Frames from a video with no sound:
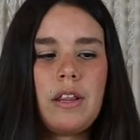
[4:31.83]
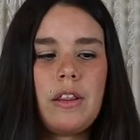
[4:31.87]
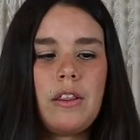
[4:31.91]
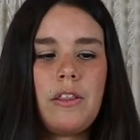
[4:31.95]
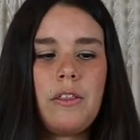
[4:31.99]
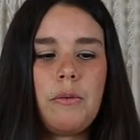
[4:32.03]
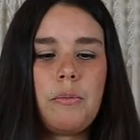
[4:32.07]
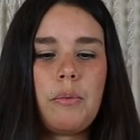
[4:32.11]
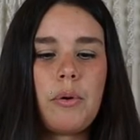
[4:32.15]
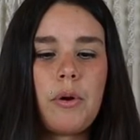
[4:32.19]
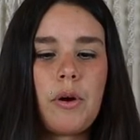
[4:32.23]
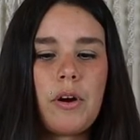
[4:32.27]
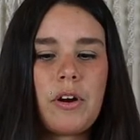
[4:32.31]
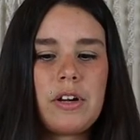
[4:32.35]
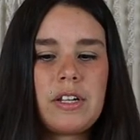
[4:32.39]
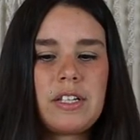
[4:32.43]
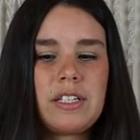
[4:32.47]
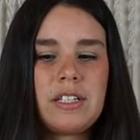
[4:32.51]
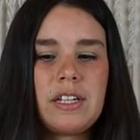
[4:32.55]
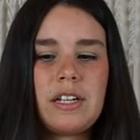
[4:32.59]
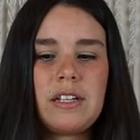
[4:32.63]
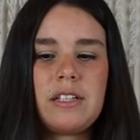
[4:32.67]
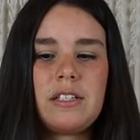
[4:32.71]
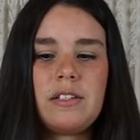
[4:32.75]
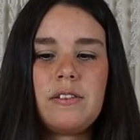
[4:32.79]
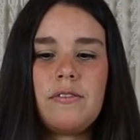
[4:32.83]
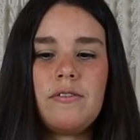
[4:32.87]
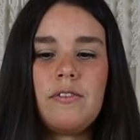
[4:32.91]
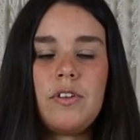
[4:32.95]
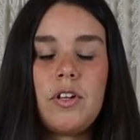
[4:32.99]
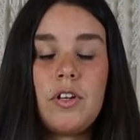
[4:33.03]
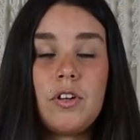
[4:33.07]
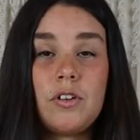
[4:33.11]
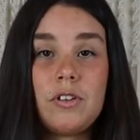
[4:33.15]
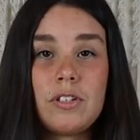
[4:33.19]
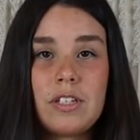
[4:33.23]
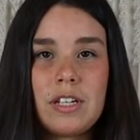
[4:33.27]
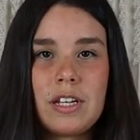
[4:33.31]
the process of
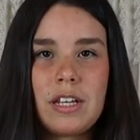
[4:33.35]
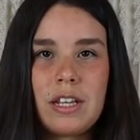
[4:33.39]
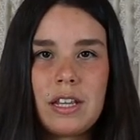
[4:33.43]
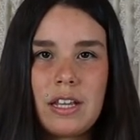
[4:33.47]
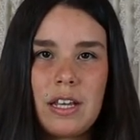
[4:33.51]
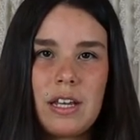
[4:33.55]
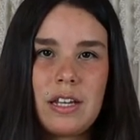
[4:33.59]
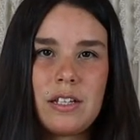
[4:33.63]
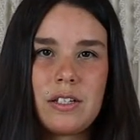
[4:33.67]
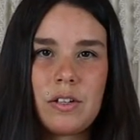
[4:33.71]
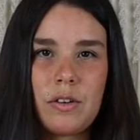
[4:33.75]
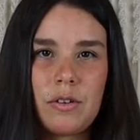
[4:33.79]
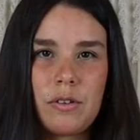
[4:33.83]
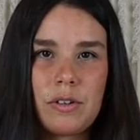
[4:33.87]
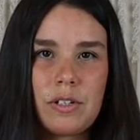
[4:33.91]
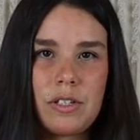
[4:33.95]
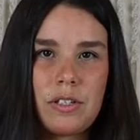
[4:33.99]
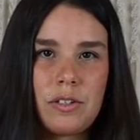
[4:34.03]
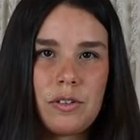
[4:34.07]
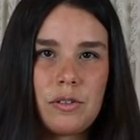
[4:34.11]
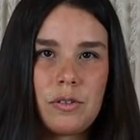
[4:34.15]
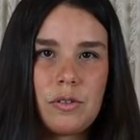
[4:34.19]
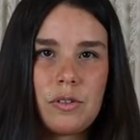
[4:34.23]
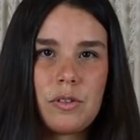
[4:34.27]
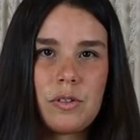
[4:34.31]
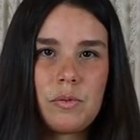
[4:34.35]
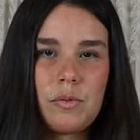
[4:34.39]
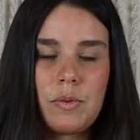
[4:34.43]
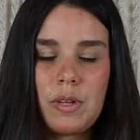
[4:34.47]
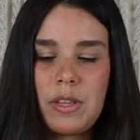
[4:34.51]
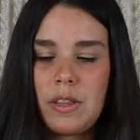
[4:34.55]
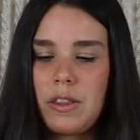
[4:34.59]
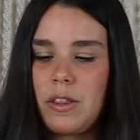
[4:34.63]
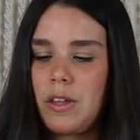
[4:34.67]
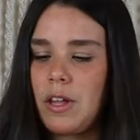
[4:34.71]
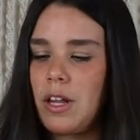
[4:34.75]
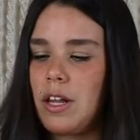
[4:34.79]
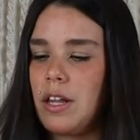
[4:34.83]
using these crystals
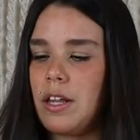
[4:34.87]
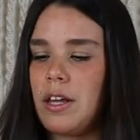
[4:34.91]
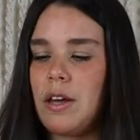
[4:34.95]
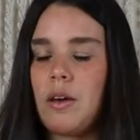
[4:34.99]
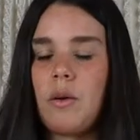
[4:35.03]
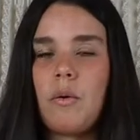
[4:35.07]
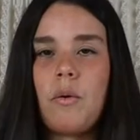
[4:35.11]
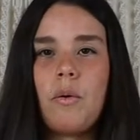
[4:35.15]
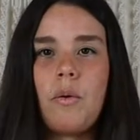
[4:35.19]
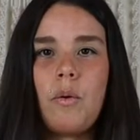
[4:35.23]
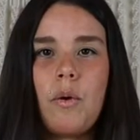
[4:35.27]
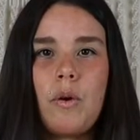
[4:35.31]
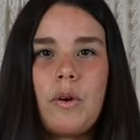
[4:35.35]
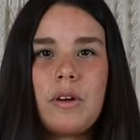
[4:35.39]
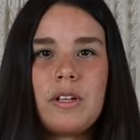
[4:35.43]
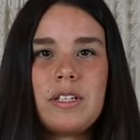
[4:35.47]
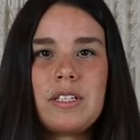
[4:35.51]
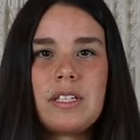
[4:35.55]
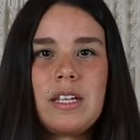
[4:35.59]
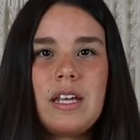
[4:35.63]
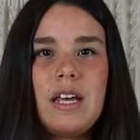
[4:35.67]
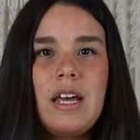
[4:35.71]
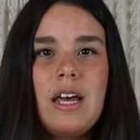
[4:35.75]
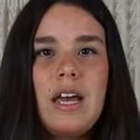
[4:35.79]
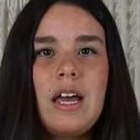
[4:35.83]
with the clear quartz